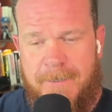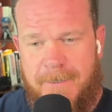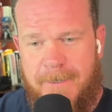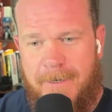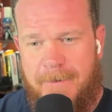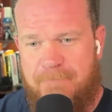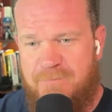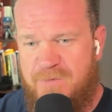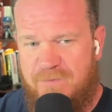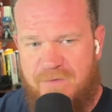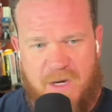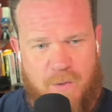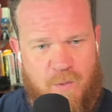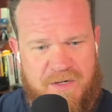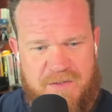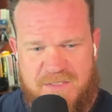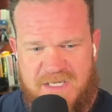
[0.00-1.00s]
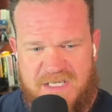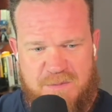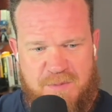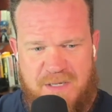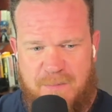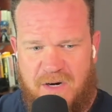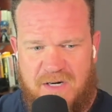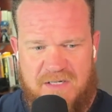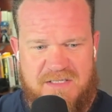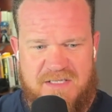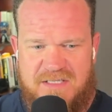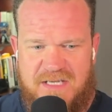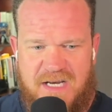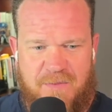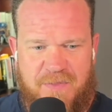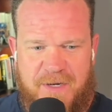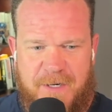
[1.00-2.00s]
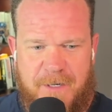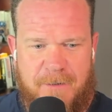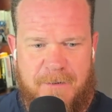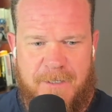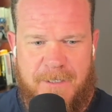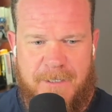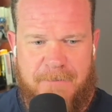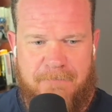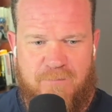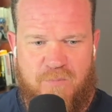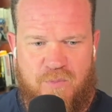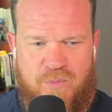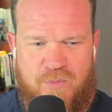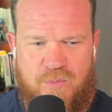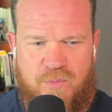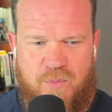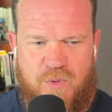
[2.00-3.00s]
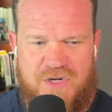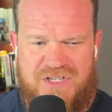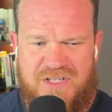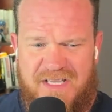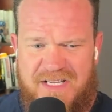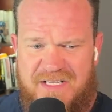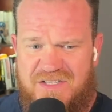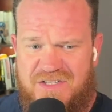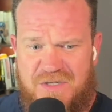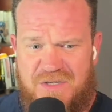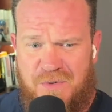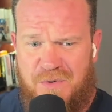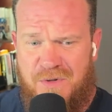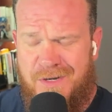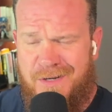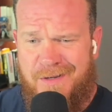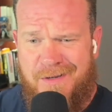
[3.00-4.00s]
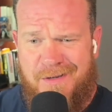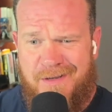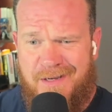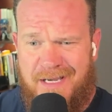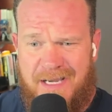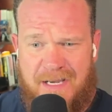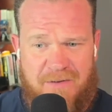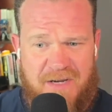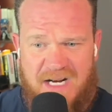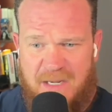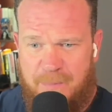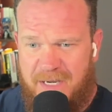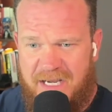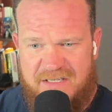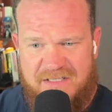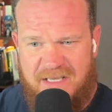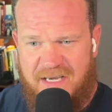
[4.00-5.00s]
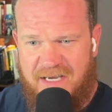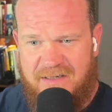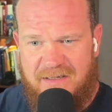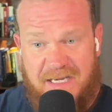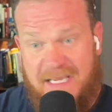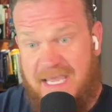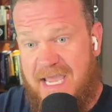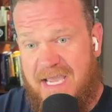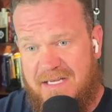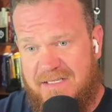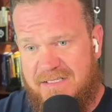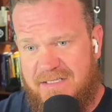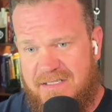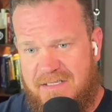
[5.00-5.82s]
You've got Windows XP boxes out there, which leads to, how can I patch that? I can't.